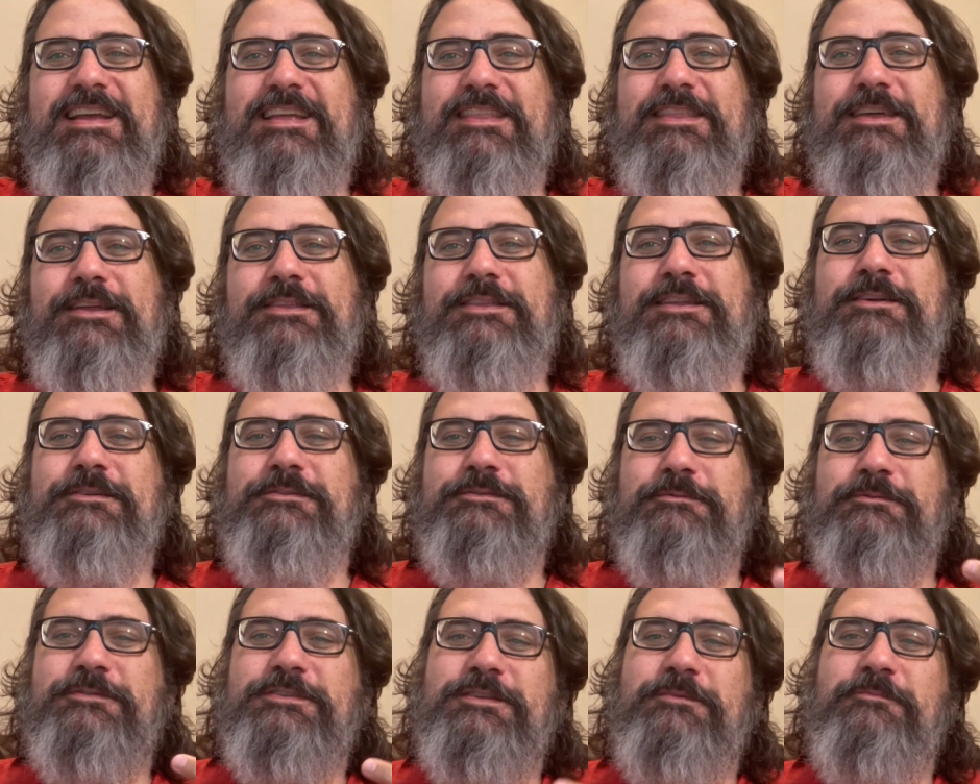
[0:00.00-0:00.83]
Thought
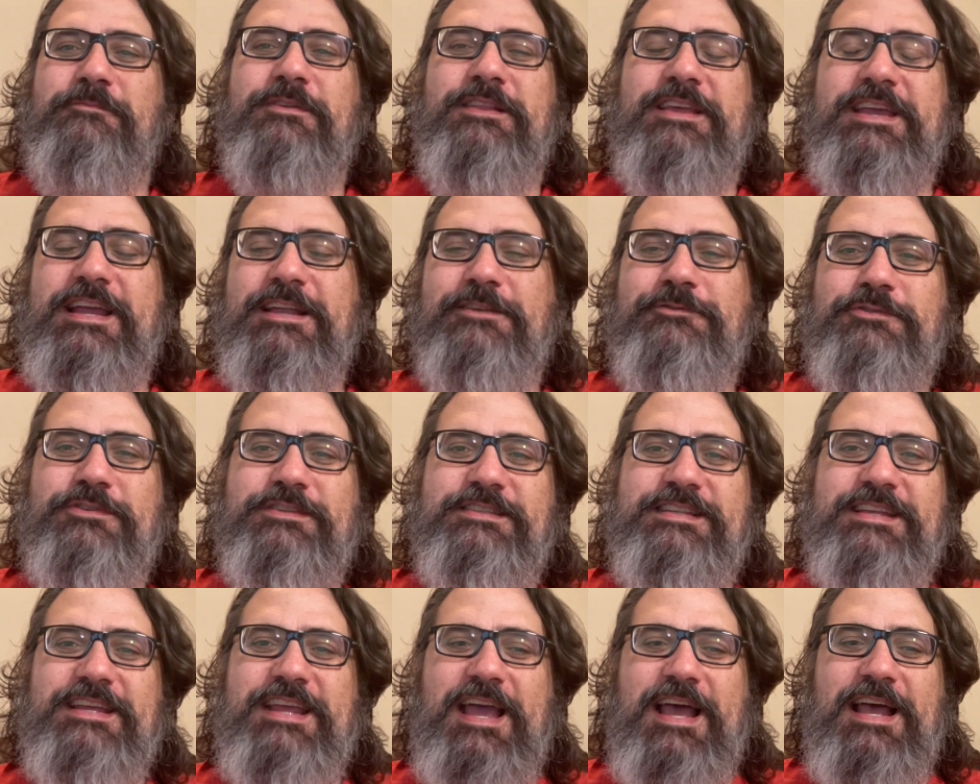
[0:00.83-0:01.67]
those were some really
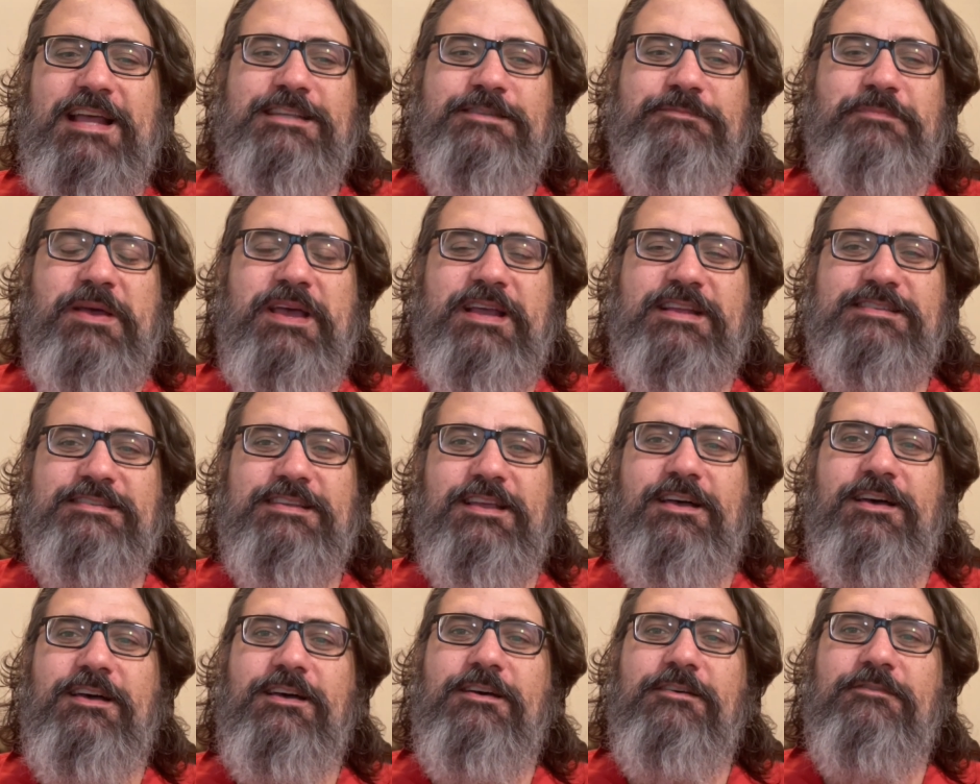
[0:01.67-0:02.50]
interesting aspects
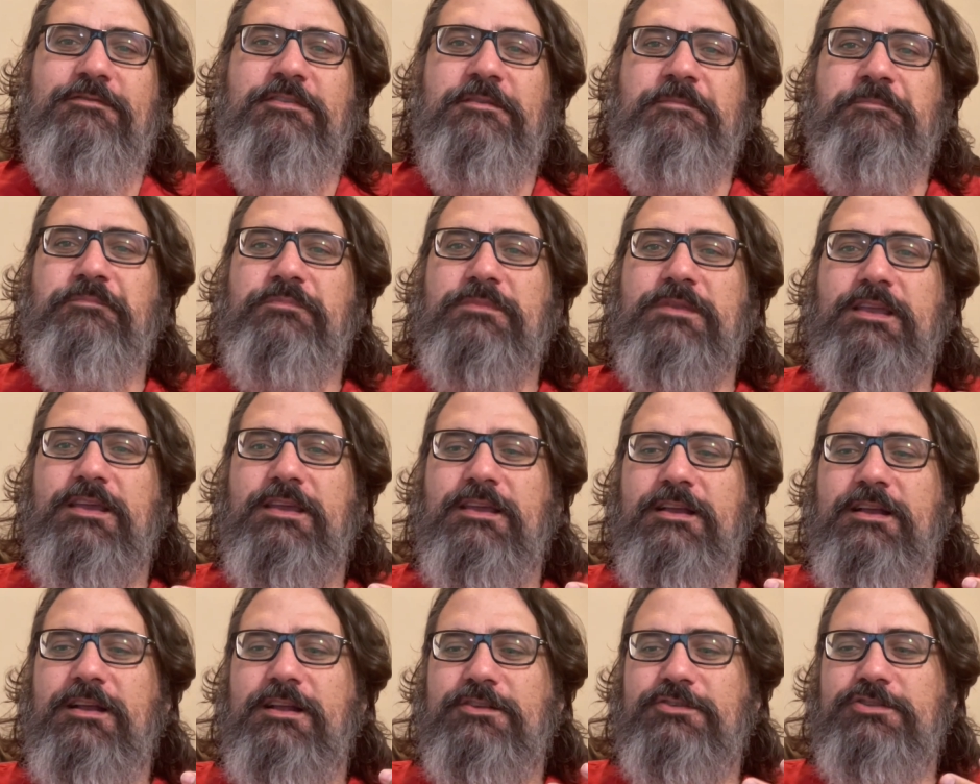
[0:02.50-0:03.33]
of
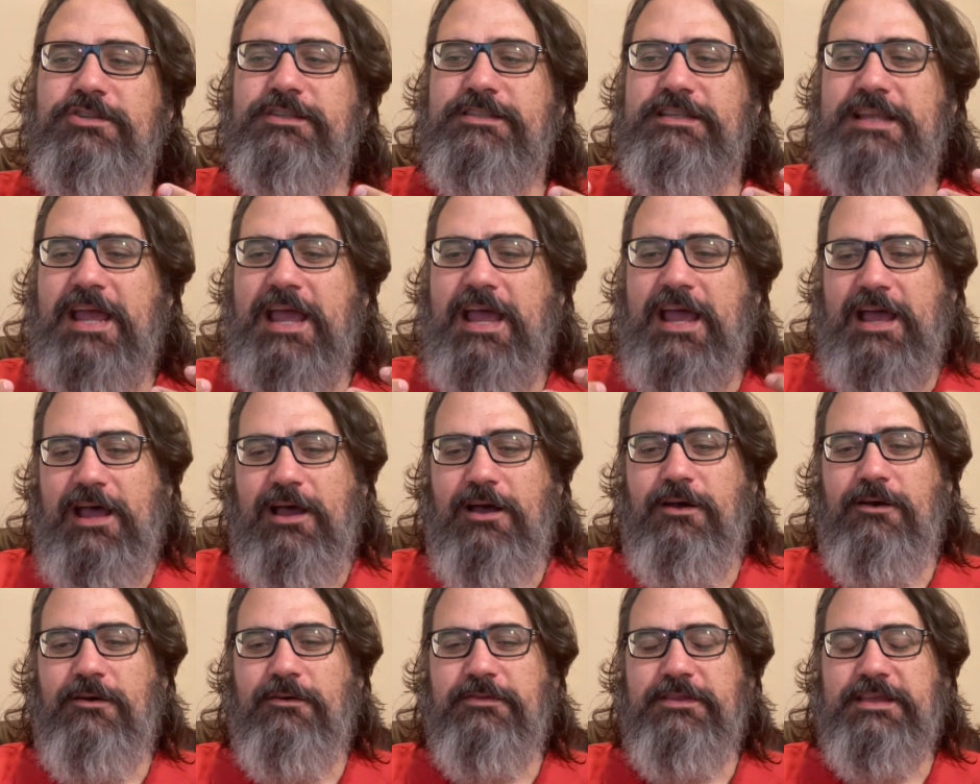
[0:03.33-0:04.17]
just
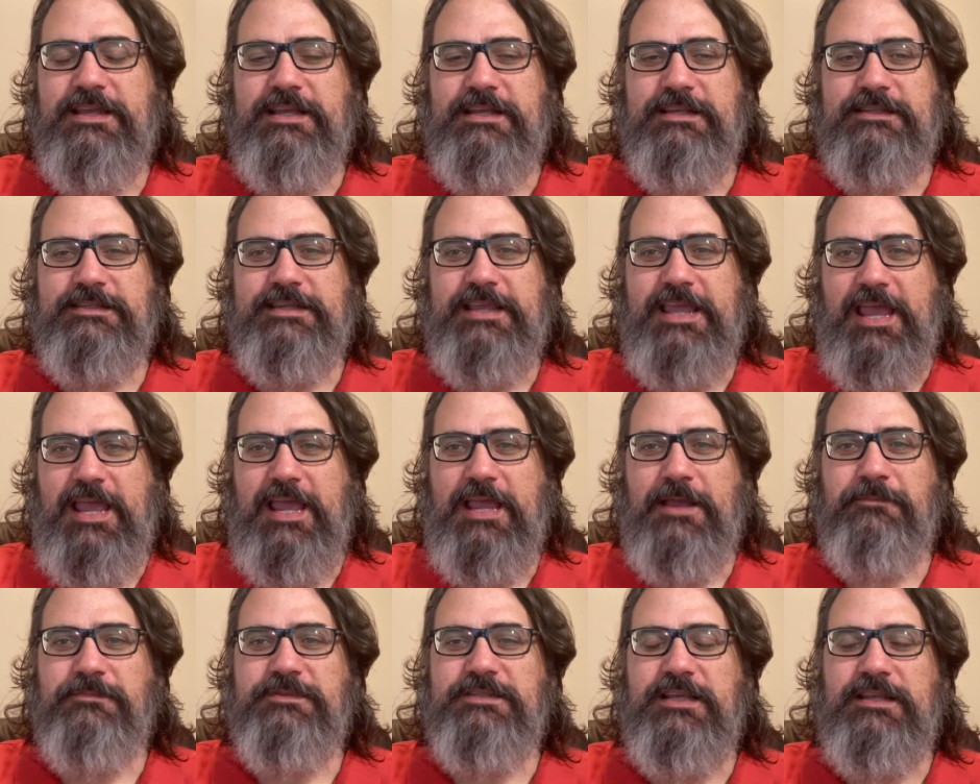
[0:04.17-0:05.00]
how these
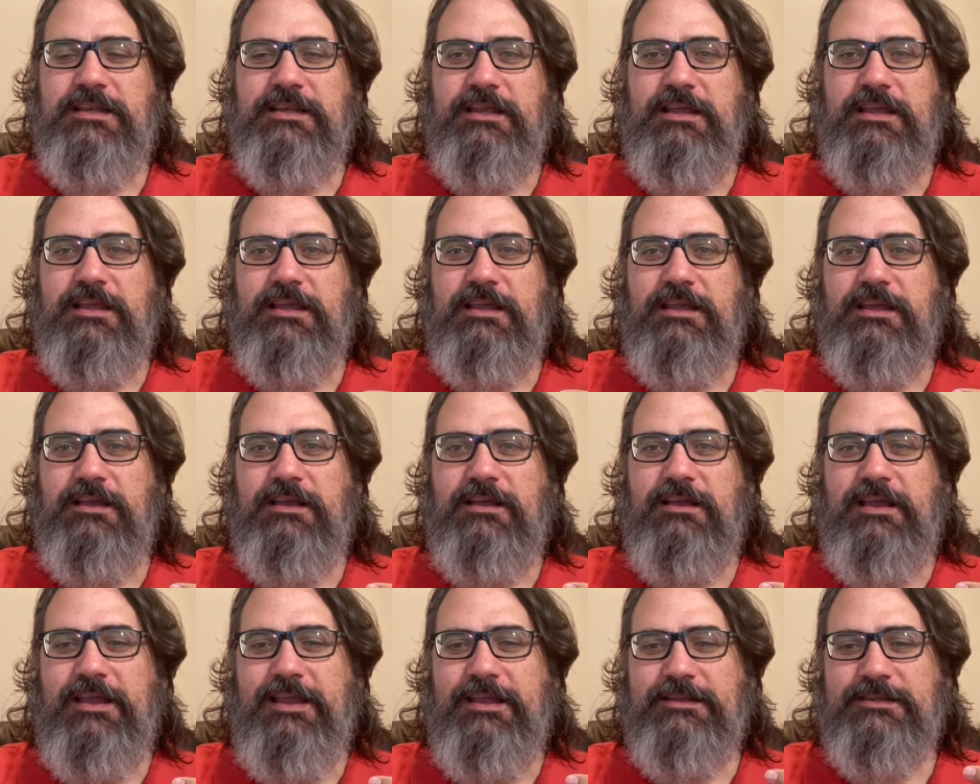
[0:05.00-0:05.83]
games and
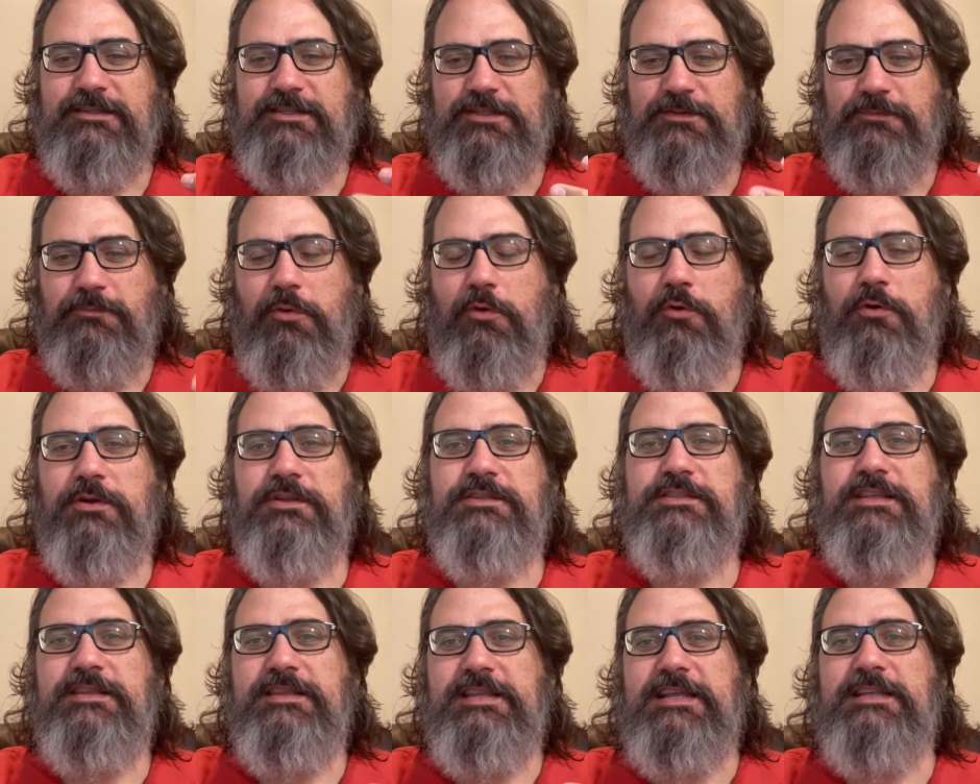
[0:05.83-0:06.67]

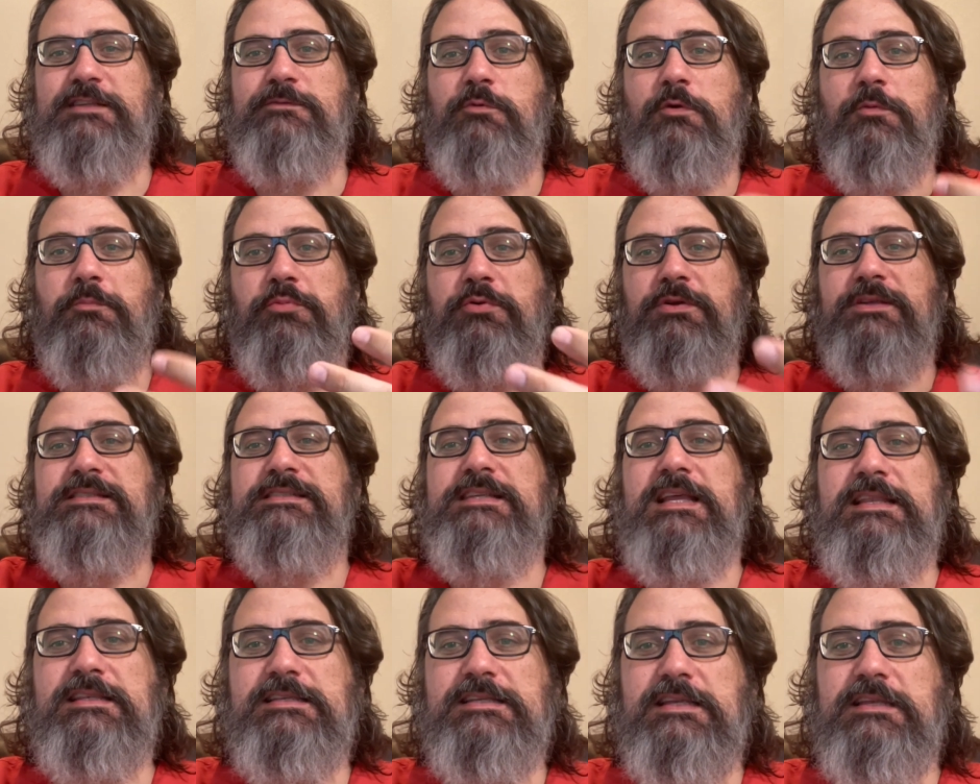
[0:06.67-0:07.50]
sports and things were
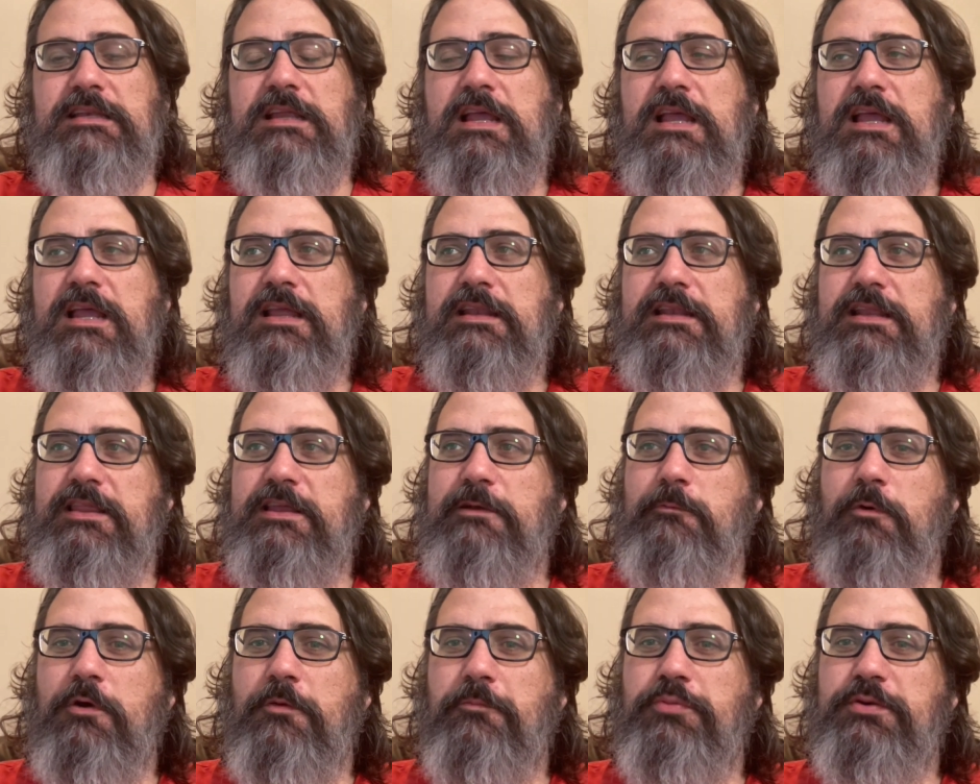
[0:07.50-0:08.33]
presented. That they
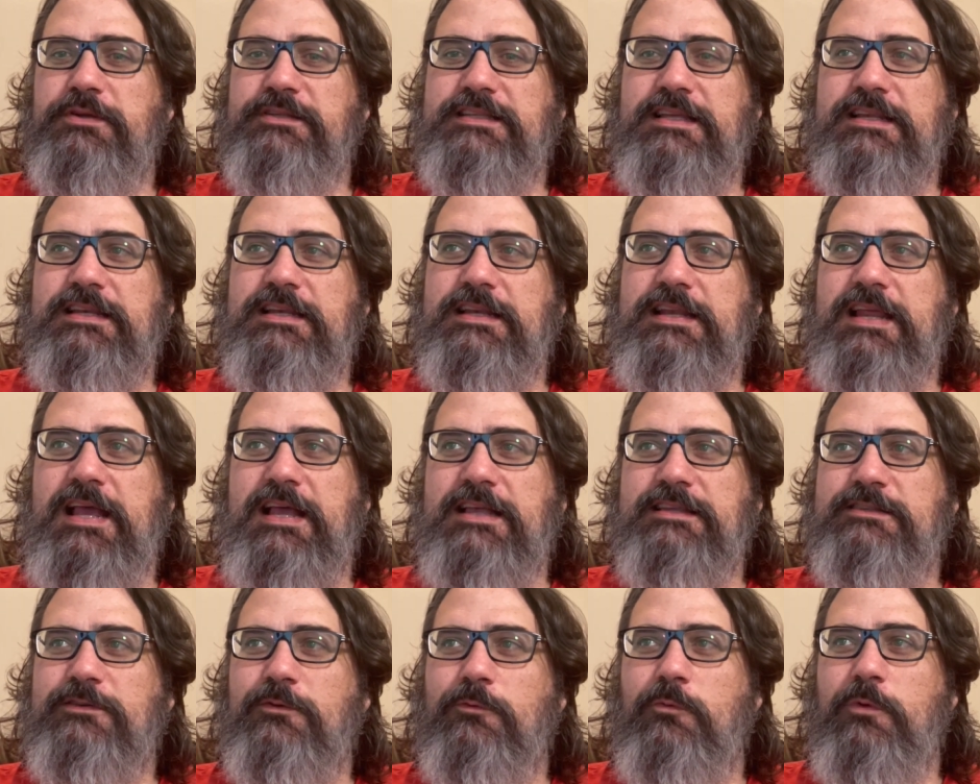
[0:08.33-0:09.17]
weren't presented
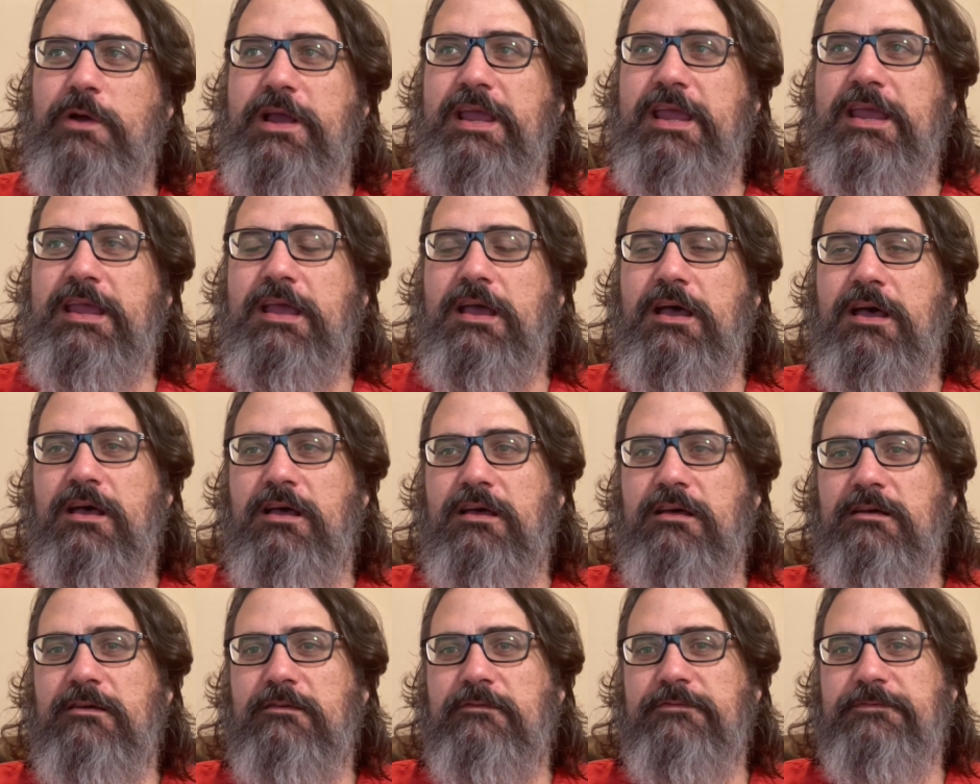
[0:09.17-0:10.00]
as a way
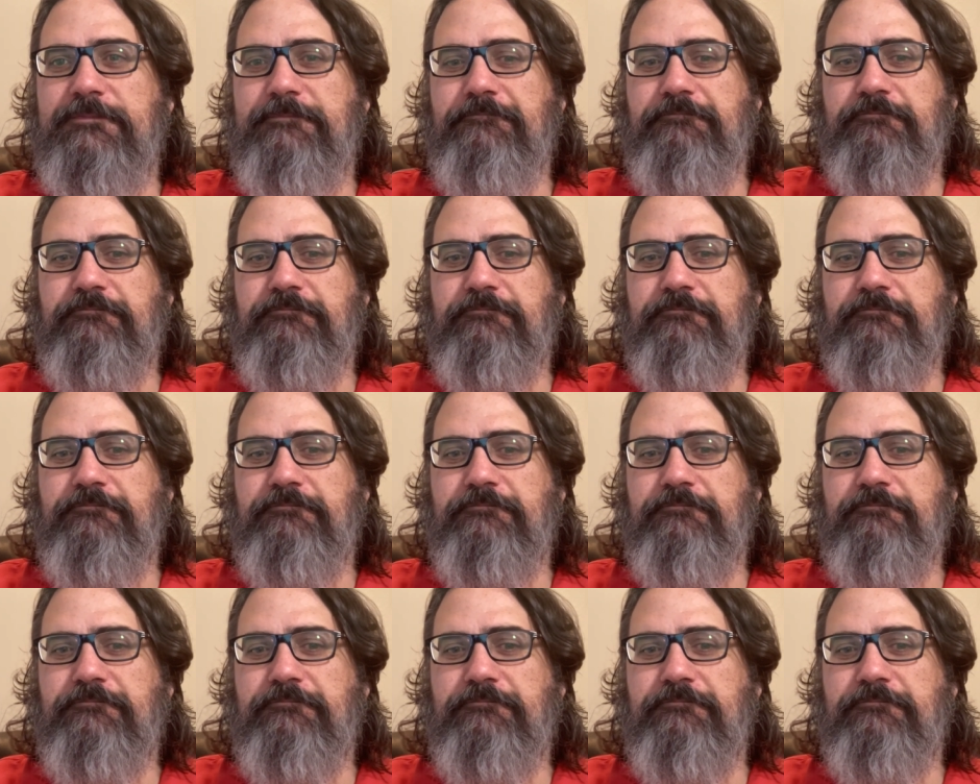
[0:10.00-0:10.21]
of